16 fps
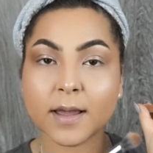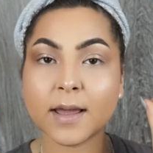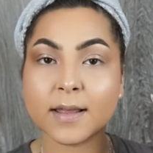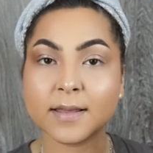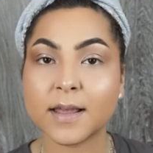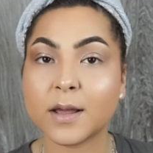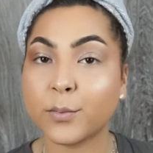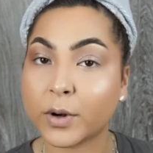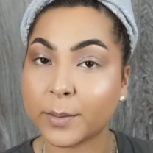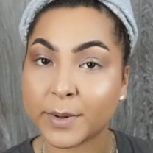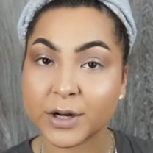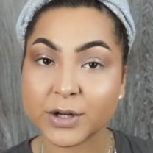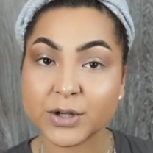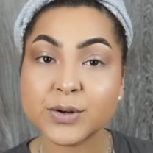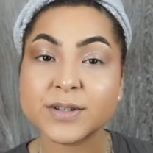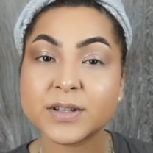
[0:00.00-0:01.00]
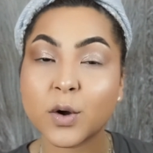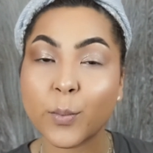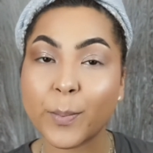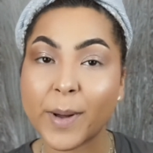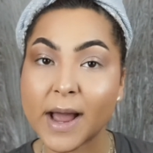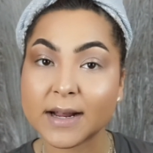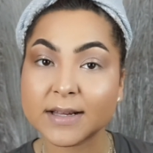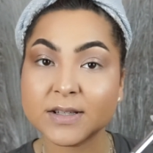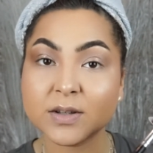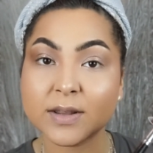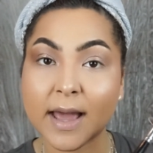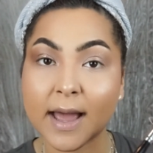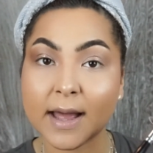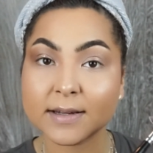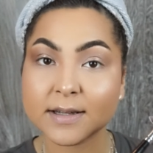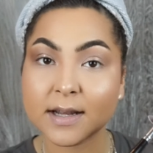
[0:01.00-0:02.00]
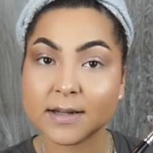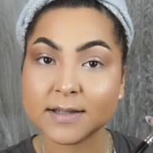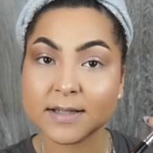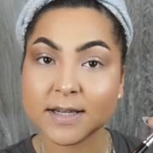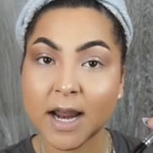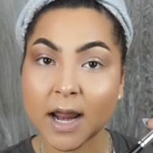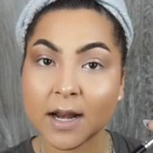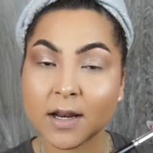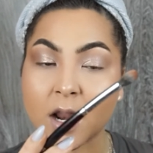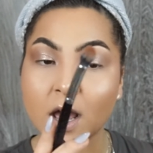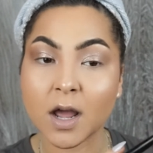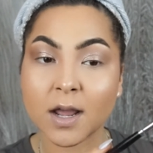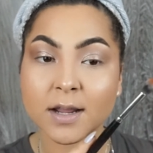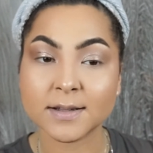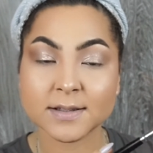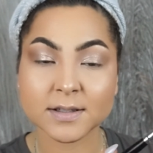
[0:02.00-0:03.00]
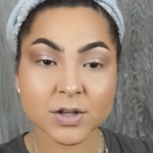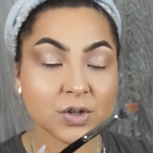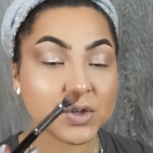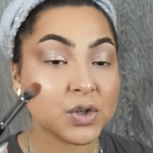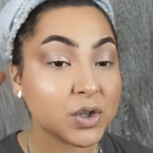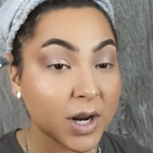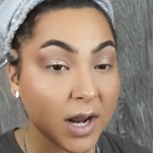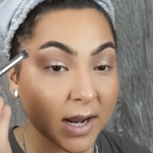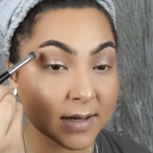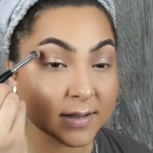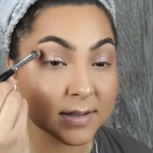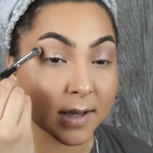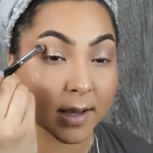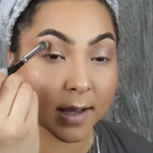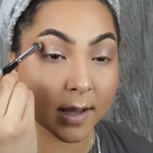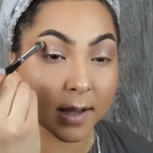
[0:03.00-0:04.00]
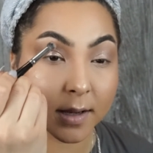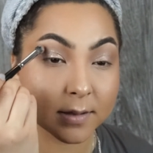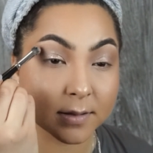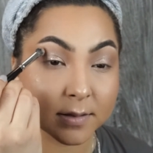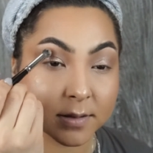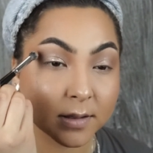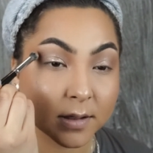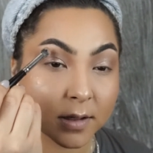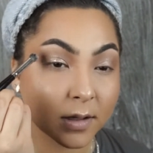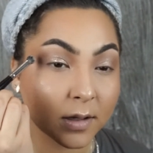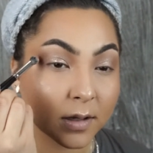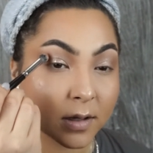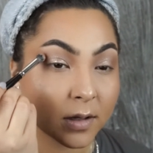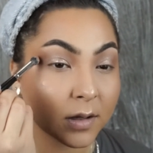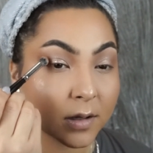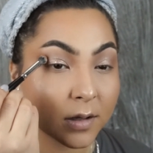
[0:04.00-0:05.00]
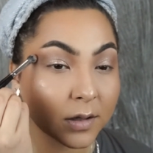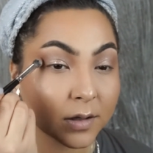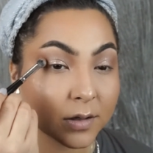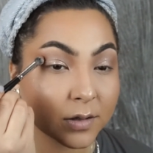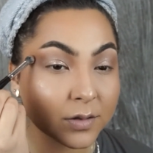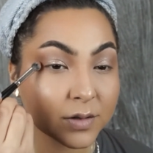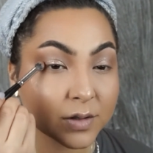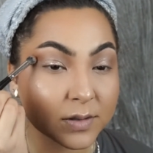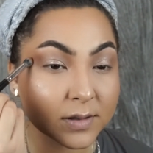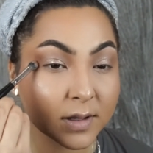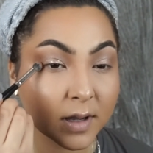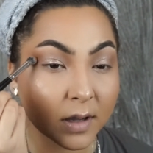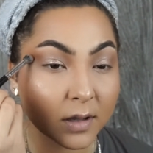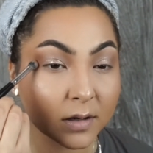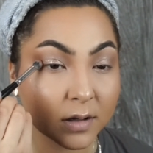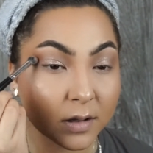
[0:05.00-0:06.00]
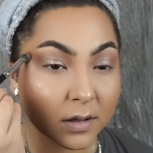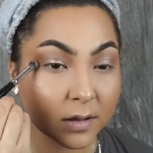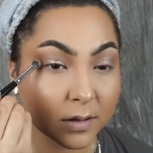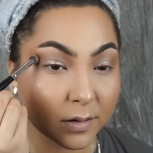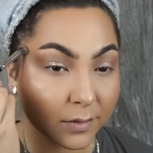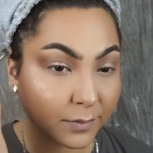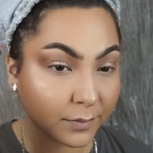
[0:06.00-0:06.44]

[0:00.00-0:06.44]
And then what I'm going to do is go back to that Tan Lines shade and just kind of